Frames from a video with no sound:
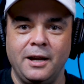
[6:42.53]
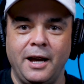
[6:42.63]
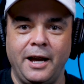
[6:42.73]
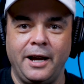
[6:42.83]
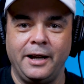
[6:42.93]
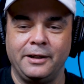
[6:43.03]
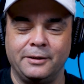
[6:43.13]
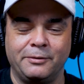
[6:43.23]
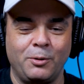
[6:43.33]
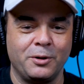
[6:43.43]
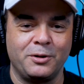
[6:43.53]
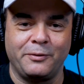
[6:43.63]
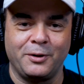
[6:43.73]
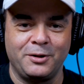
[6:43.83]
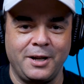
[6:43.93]
and of course the
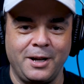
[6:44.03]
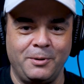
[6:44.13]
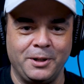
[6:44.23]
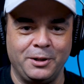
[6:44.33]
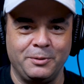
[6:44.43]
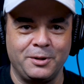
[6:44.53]
first thing I want to do is